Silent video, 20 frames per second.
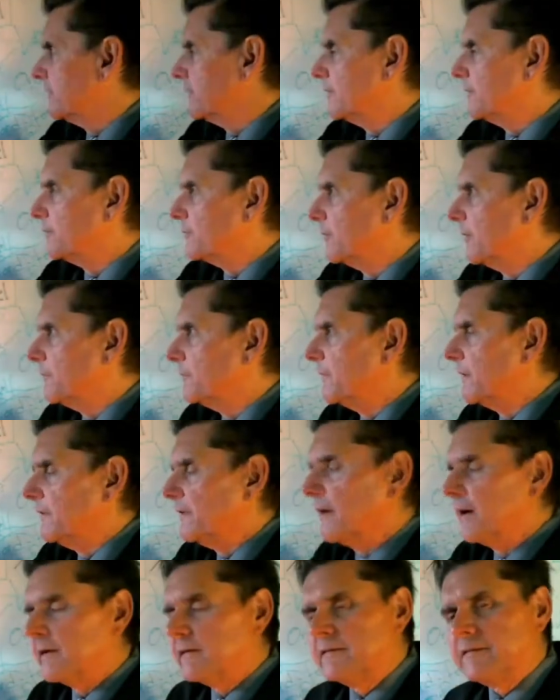from the
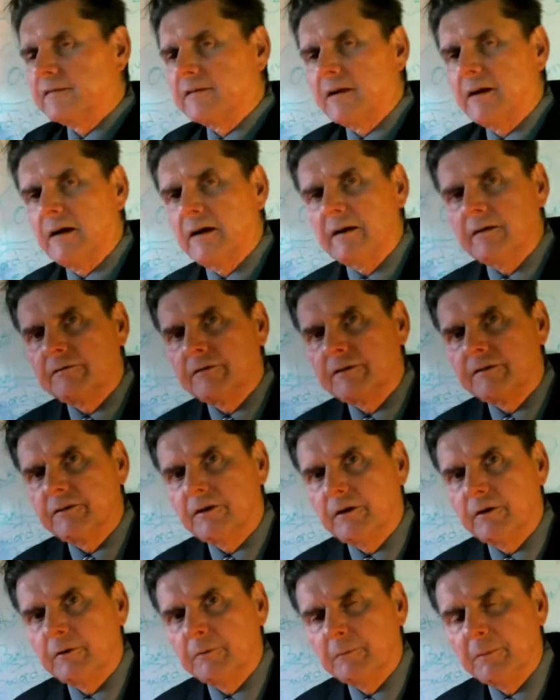night sky of
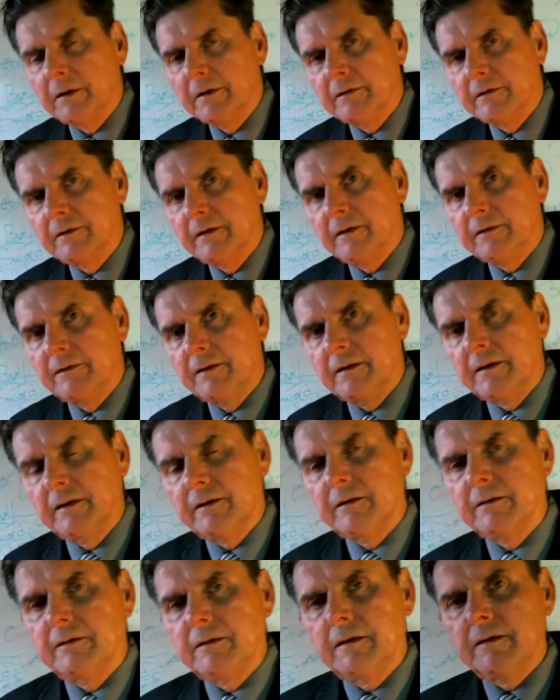atonement.
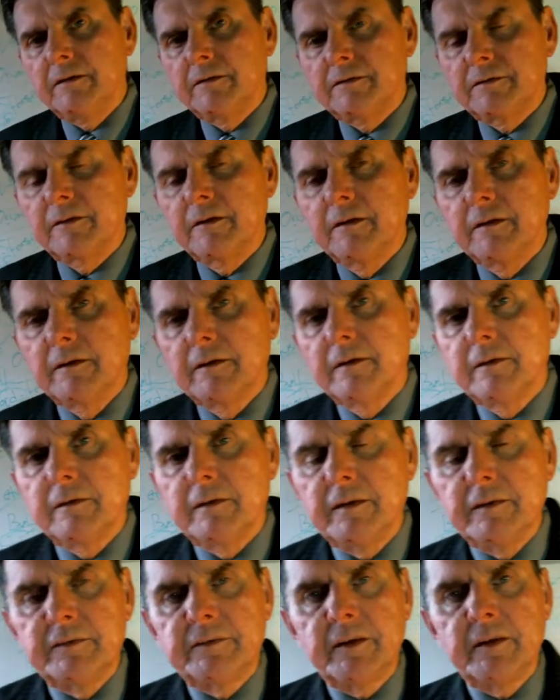These
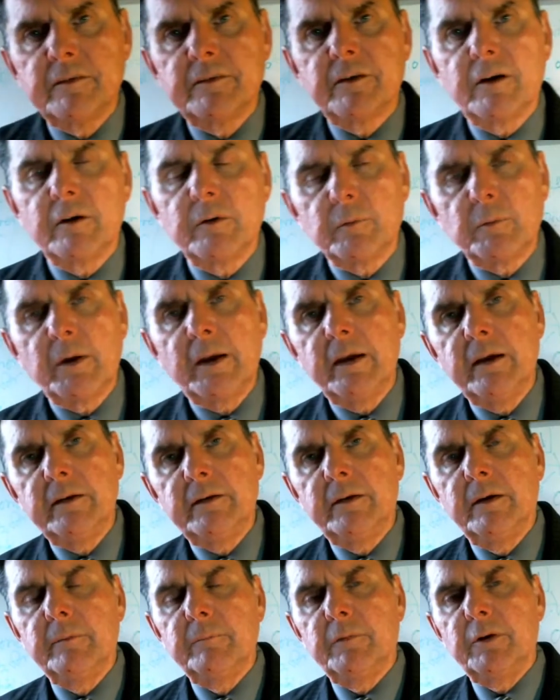things aren't
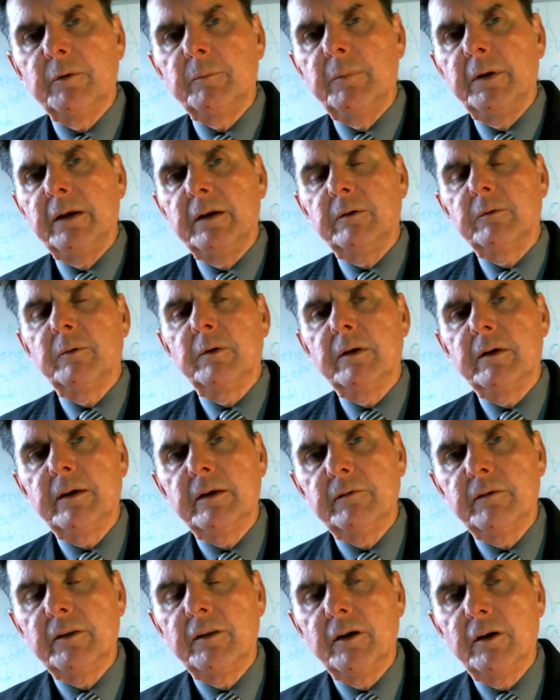random. They're being,
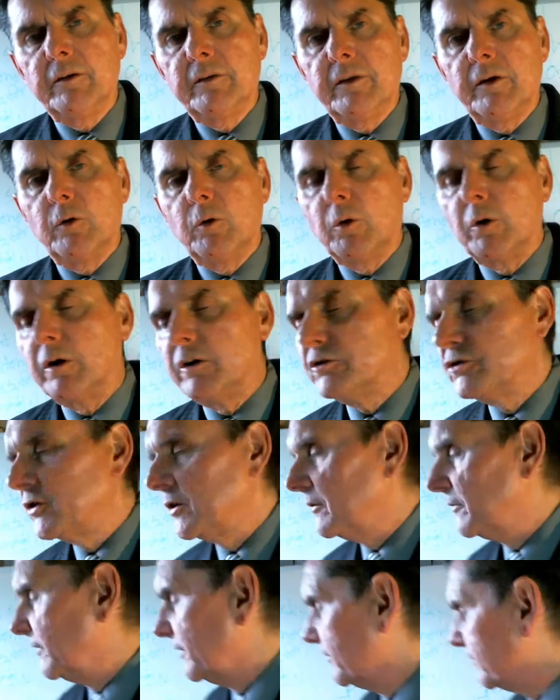even though the origin of these